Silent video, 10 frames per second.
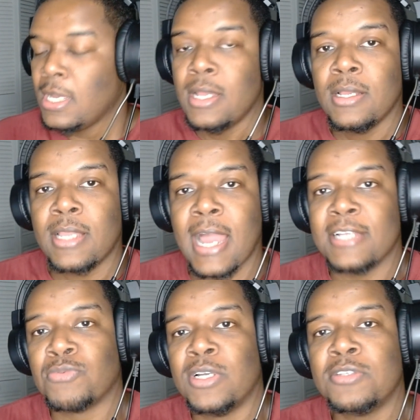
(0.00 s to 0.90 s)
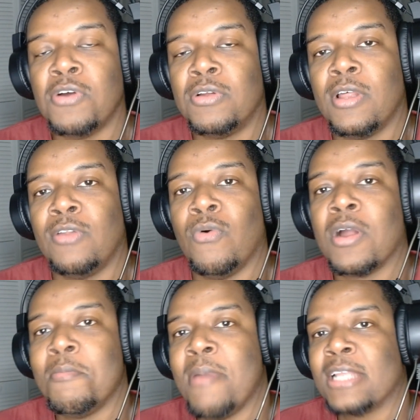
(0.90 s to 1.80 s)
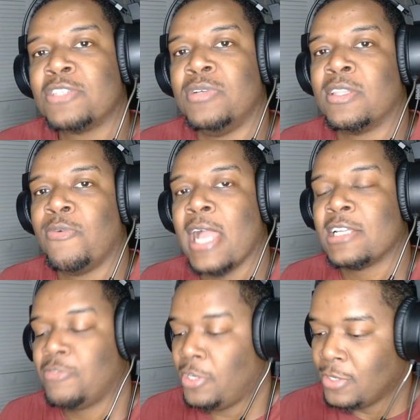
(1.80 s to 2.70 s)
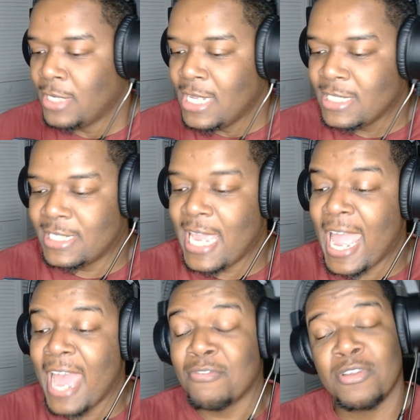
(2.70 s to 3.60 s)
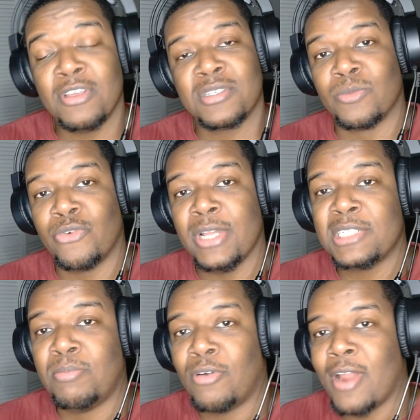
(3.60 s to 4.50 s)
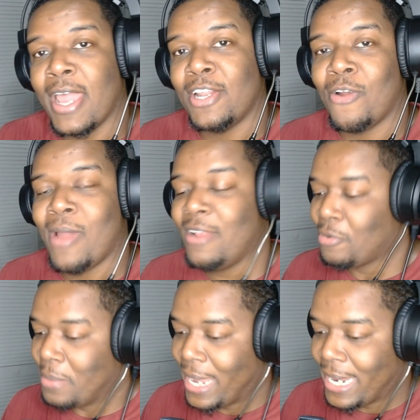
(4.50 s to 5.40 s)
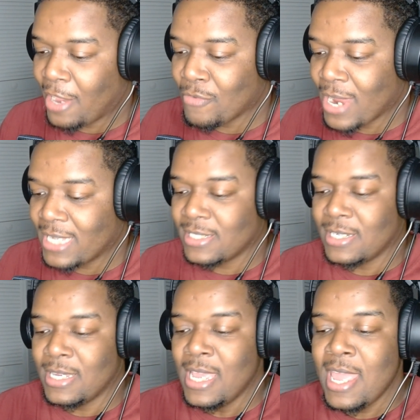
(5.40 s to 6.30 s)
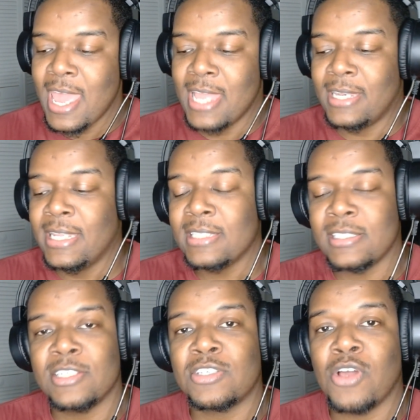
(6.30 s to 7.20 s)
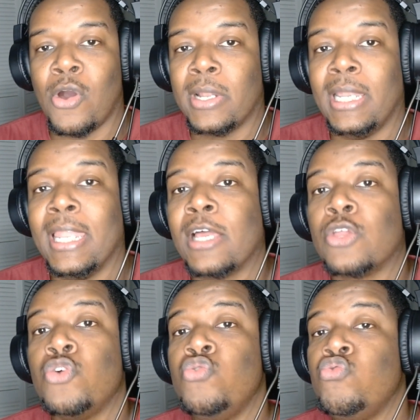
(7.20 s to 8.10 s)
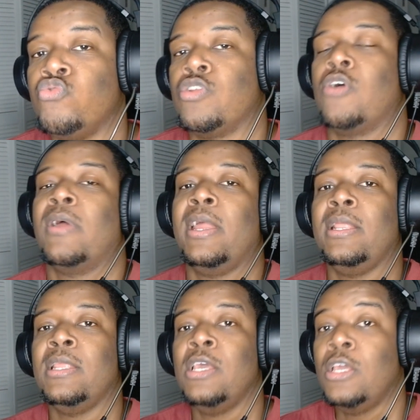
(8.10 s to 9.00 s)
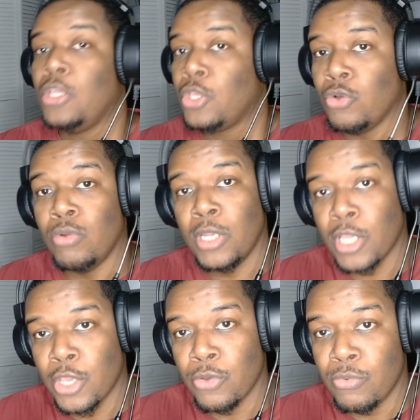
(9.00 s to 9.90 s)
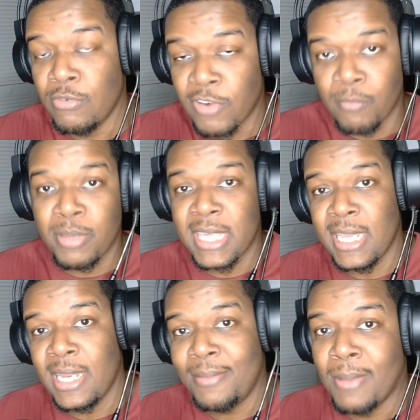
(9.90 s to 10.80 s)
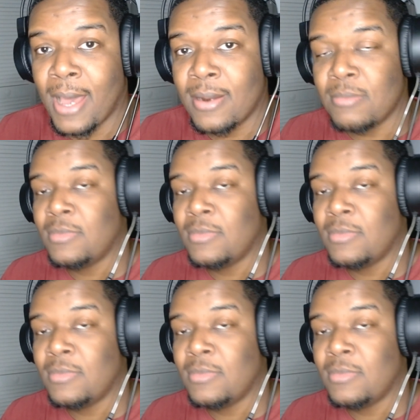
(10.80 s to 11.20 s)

Guys, what is going on and welcome back to another reaction video. Today I have for you some Rich Brian, all right, from 88 Rising, and this is called Lagoon, all right? Goo Lagoon from Bikini Bottom.